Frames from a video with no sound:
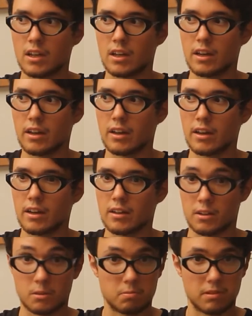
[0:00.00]
and
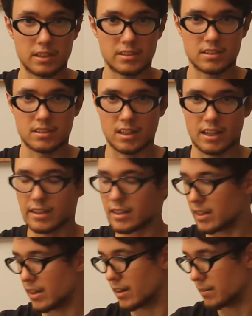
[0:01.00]
other places like
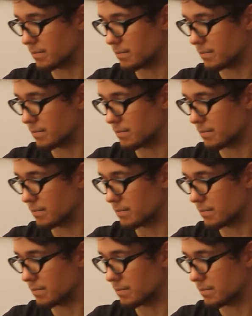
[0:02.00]
that.